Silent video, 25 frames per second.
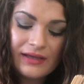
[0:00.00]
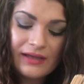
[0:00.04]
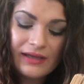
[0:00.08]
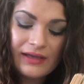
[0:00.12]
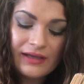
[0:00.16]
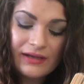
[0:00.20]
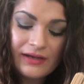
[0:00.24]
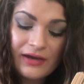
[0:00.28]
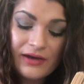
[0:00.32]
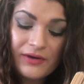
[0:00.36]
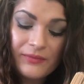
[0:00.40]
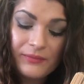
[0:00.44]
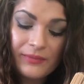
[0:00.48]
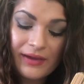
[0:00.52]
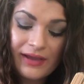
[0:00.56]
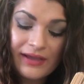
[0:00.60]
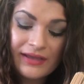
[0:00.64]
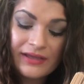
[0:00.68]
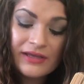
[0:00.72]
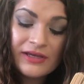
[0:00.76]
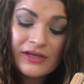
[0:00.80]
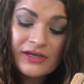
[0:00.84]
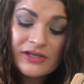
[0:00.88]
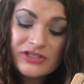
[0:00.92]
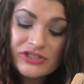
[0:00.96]
in her
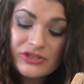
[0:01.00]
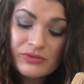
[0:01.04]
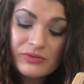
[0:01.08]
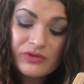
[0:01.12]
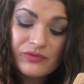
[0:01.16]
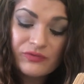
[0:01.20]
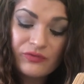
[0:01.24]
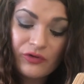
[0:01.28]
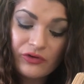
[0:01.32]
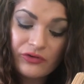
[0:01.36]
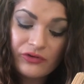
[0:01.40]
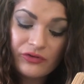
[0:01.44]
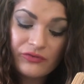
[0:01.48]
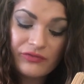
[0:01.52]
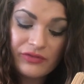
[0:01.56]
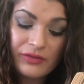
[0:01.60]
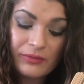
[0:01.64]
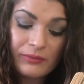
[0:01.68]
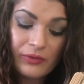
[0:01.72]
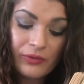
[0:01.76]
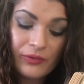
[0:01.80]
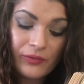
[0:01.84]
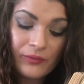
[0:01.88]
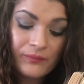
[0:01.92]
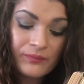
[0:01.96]
way, she was fond of
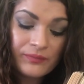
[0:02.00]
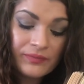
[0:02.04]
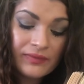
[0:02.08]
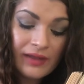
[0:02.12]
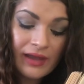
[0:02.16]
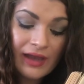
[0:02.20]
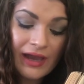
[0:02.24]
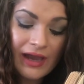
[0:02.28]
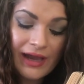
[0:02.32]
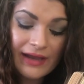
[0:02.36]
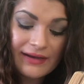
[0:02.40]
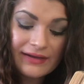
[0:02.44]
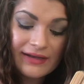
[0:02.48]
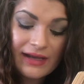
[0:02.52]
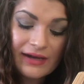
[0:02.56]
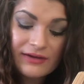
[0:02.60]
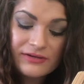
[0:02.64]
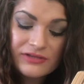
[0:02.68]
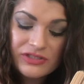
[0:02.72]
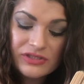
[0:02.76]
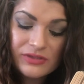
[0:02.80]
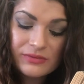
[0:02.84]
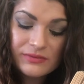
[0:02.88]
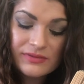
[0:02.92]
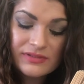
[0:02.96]
them all, and now
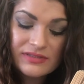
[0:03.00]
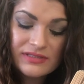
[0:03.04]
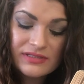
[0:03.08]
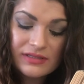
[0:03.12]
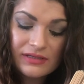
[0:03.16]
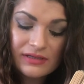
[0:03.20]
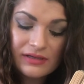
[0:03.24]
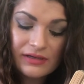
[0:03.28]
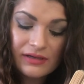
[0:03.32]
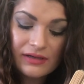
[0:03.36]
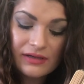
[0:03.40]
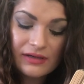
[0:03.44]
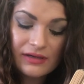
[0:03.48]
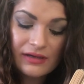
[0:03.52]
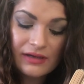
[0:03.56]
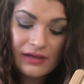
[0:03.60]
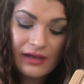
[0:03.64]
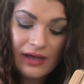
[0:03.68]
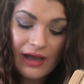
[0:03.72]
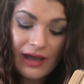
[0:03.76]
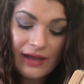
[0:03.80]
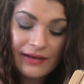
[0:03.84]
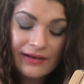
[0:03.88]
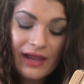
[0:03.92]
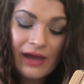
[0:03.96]

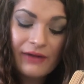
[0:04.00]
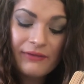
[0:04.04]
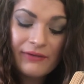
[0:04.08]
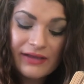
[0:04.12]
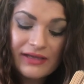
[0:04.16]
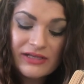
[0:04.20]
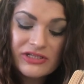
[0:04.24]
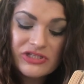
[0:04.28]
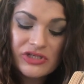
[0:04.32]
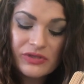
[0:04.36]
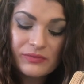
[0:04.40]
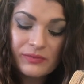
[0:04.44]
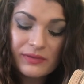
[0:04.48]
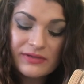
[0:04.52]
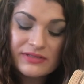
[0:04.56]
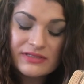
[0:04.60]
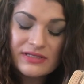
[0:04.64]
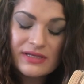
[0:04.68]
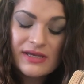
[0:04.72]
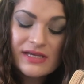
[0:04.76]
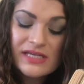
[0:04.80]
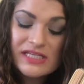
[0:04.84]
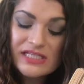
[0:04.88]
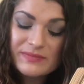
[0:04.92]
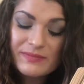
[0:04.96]
here she was,
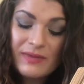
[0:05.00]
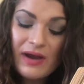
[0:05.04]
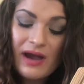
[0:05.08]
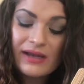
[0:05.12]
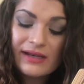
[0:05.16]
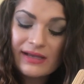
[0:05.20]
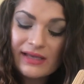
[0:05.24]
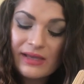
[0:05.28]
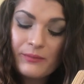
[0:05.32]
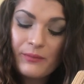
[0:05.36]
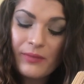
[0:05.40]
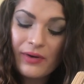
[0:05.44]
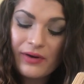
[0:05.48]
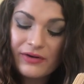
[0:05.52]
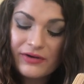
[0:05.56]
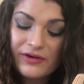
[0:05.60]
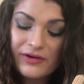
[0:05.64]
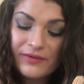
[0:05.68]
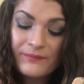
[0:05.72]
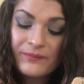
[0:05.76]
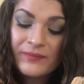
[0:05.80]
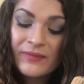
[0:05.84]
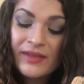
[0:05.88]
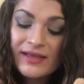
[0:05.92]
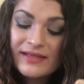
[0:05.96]
smiling in
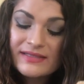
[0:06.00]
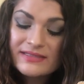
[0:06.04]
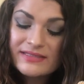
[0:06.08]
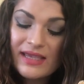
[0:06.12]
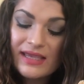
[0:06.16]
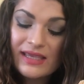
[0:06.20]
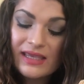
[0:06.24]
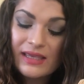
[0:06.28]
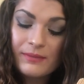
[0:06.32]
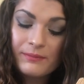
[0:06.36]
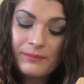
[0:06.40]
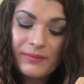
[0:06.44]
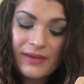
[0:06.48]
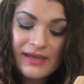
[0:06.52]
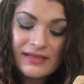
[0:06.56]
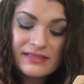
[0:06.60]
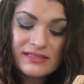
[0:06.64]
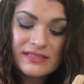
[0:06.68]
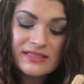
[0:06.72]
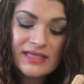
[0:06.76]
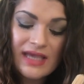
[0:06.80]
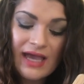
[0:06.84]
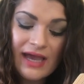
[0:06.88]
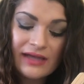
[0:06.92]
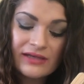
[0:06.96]
welcome, taking
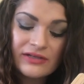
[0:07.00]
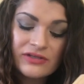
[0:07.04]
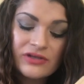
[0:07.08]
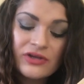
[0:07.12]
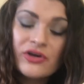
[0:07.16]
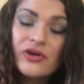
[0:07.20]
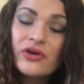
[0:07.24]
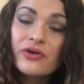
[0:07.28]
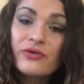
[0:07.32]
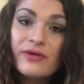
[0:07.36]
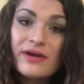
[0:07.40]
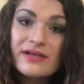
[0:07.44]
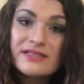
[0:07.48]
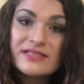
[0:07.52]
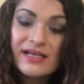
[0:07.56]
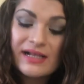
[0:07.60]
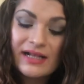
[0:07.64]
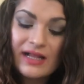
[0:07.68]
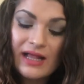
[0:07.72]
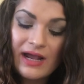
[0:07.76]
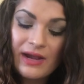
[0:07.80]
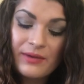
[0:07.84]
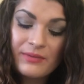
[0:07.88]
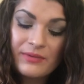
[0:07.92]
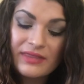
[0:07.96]
Peter's hand, greeting
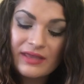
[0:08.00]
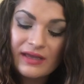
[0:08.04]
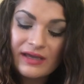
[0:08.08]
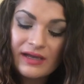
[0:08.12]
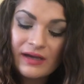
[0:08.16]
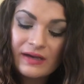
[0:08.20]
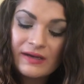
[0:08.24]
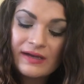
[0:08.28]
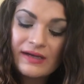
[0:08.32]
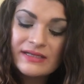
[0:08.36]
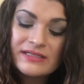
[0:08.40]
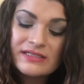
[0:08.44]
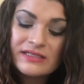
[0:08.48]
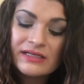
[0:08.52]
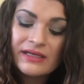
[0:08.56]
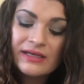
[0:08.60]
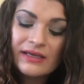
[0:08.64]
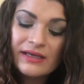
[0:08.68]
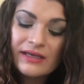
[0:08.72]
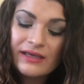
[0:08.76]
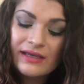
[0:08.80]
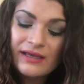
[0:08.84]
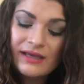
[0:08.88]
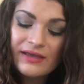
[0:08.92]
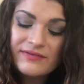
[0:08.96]
Clary with a kind,
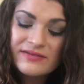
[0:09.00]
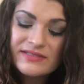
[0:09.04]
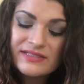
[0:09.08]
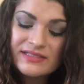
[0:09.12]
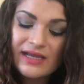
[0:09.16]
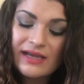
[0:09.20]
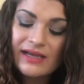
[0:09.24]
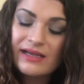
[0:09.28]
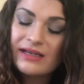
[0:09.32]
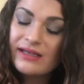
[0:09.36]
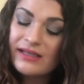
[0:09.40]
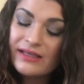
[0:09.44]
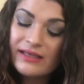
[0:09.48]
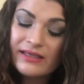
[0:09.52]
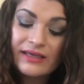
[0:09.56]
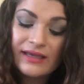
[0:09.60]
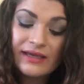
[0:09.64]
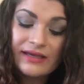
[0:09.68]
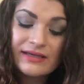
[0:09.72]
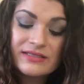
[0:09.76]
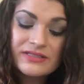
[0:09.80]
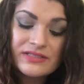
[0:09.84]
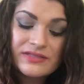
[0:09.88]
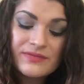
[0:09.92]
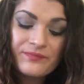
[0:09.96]
if stately,
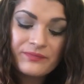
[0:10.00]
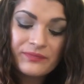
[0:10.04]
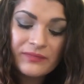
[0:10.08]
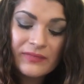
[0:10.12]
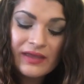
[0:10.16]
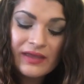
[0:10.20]
kiss.